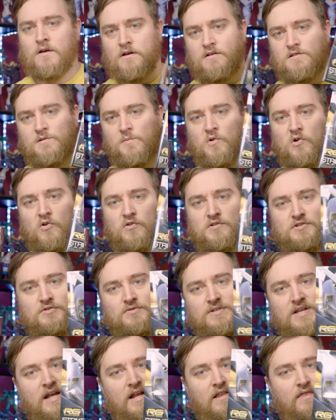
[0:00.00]
because I'm going to
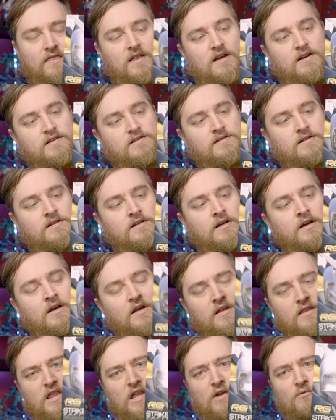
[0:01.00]
take this,
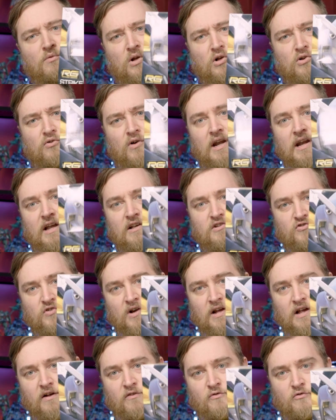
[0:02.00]
the real grade
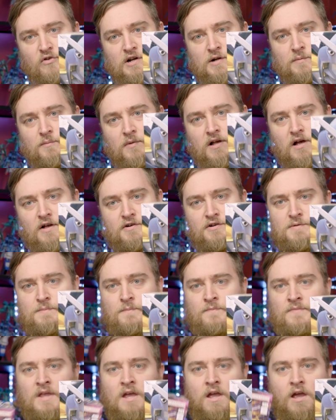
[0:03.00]
Strike Freedom
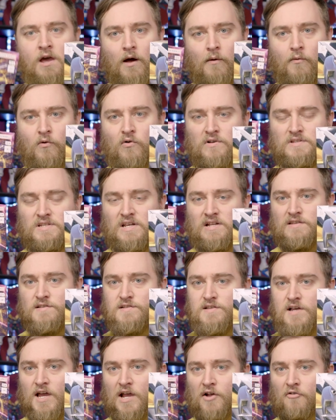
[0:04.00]
Gundam. I'm going to take
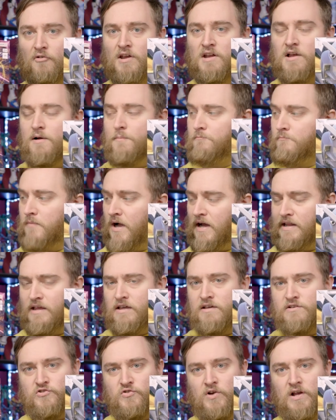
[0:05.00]
this high grade
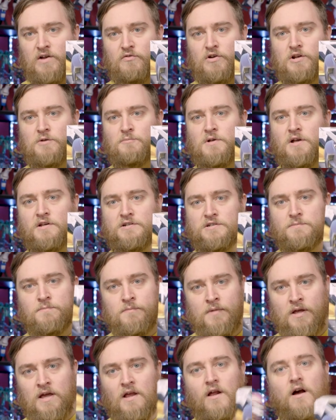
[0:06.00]
Mighty Strike Freedom Gundam.
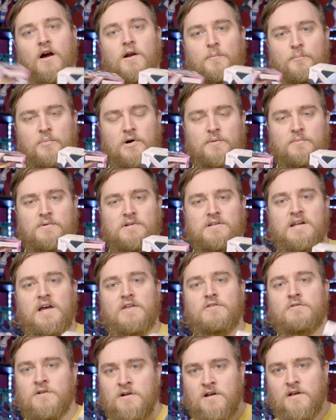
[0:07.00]
I'm going to put them
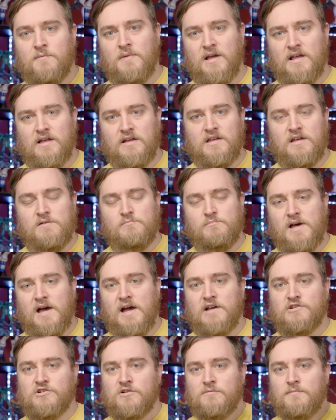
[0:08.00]
together, make a kit
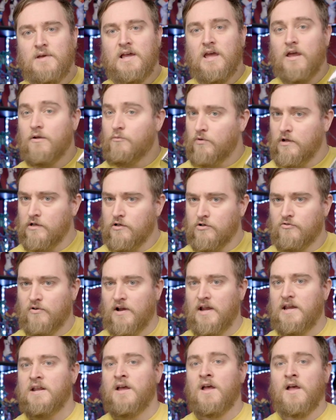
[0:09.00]
bash to make a real
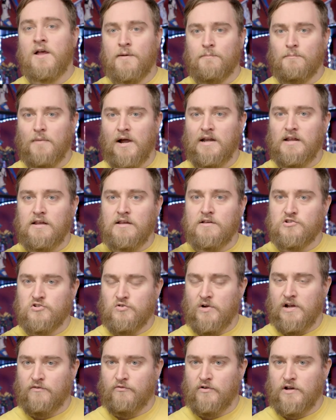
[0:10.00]
grade Mighty
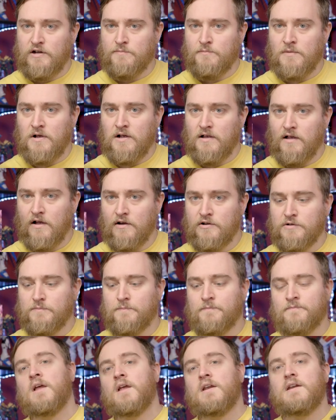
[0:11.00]
Strike Freedom Gundam.
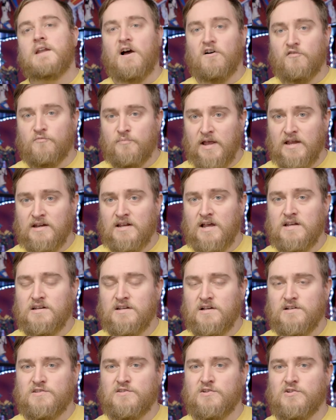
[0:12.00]
Now, if Bandai
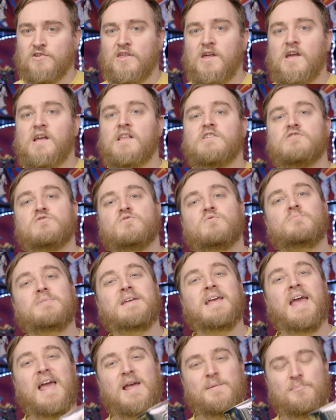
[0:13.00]
does their thing, this would
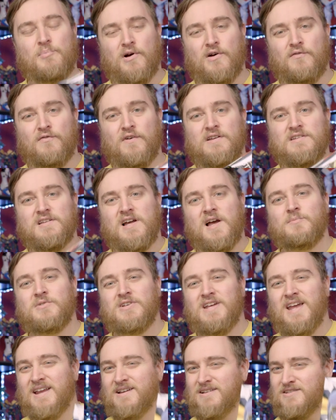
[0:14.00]
be a perfect time to
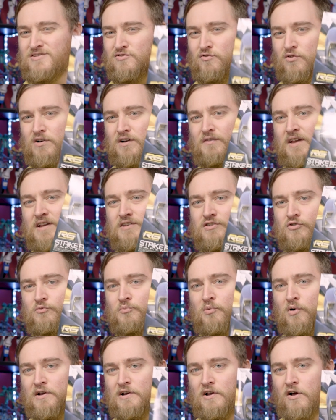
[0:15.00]
get sort of a
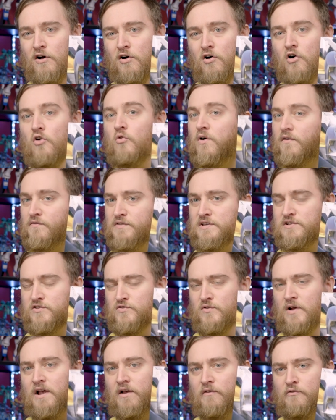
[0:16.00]
2.0 of the
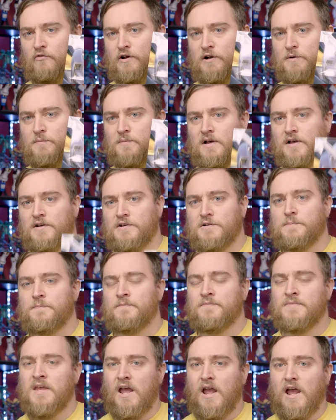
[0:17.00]
Strike Freedom Gundam
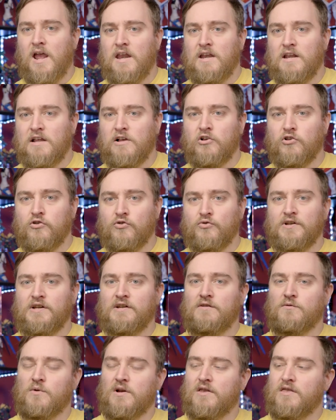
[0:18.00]
and include
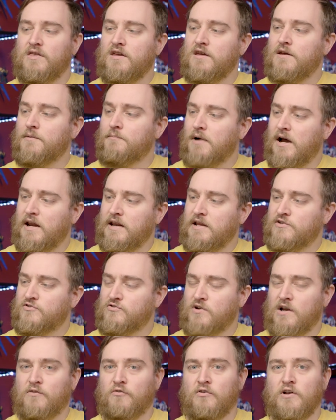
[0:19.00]
it with the Mighty
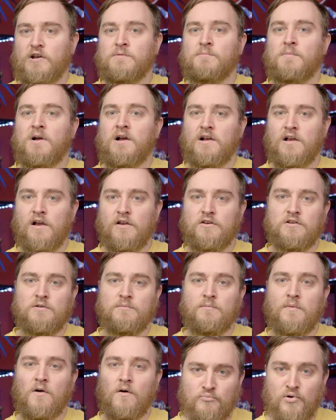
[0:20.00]
Strike Freedom
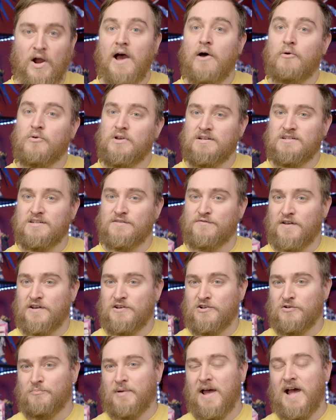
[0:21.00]
Gundam Proud
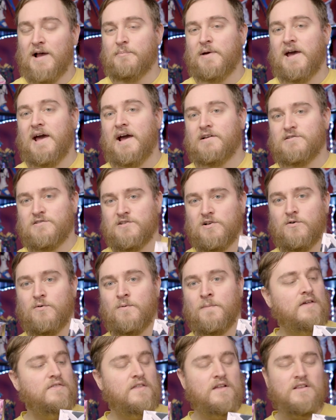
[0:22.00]
Defender backpack. So
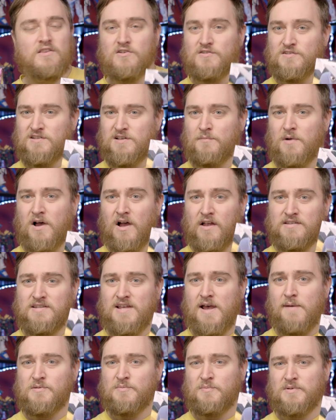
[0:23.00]
I think there's some
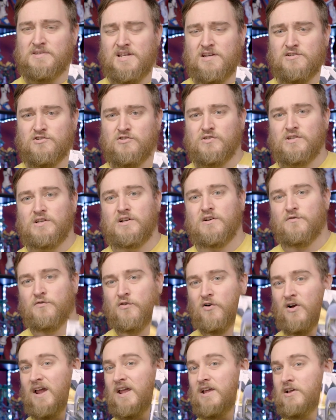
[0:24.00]
untapped potential here
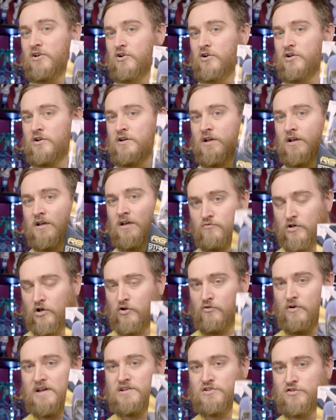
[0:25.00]
for a good real
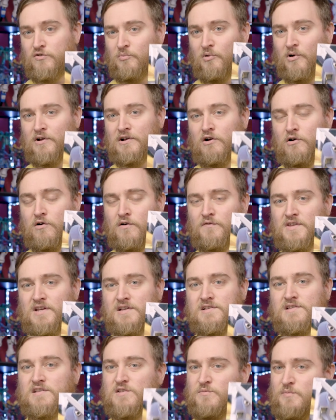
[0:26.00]
grade 2.0 of
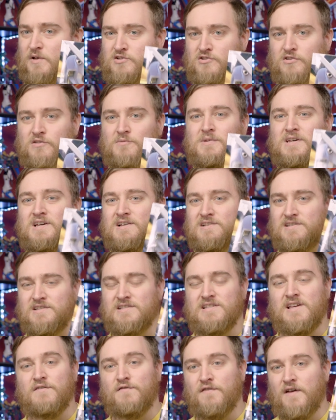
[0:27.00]
this, especially because
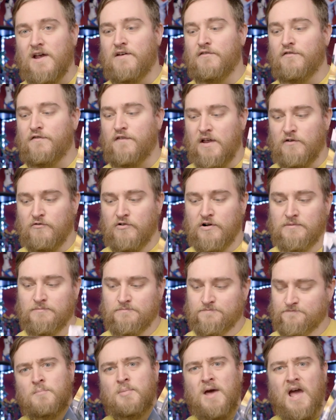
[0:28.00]
it's a fan favorite.
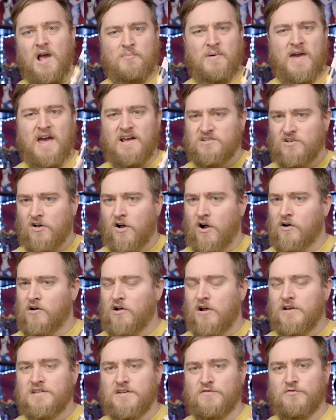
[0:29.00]
The backpacks are
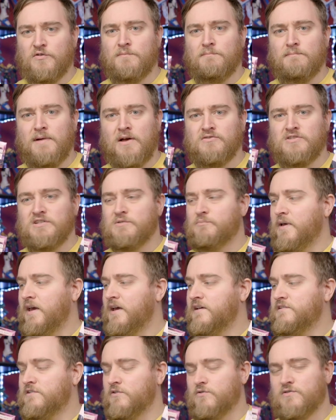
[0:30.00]
on different mounting
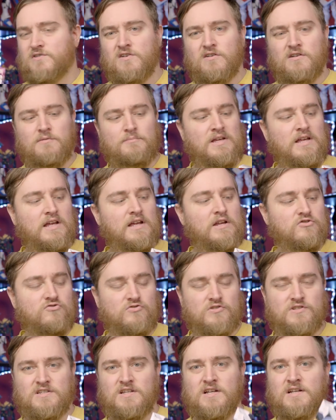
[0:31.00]
pegs, so it's going to be
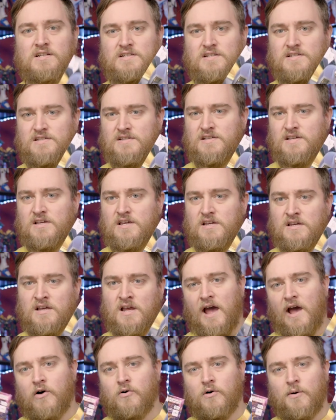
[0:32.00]
interesting to see
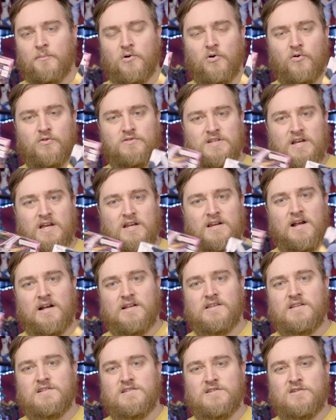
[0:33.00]
how I'm going to
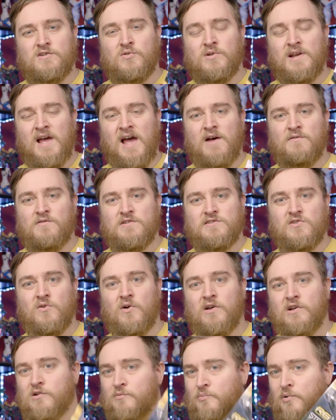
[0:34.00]
connect these two and have it so
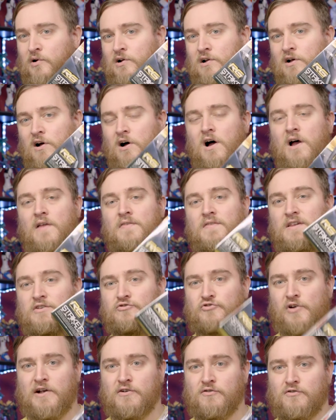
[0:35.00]
I could put on the
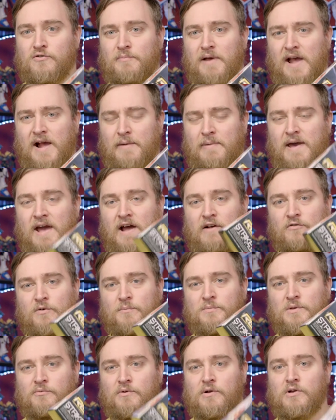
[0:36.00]
Dragoon backpack
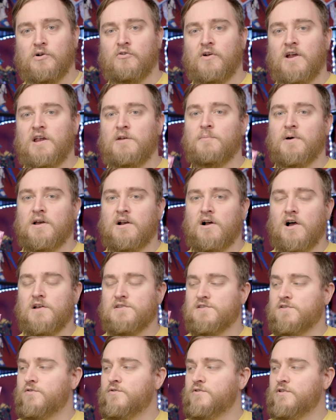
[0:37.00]
from the real grade, but
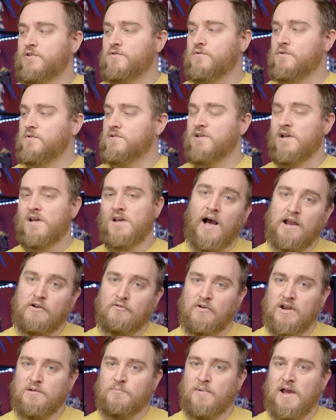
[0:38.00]
also use high
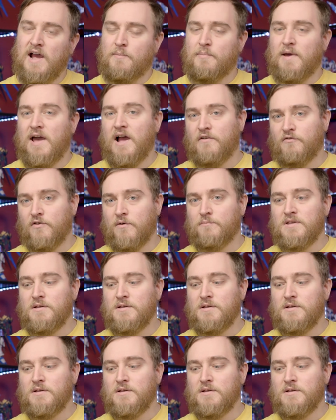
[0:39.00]
grade backpack from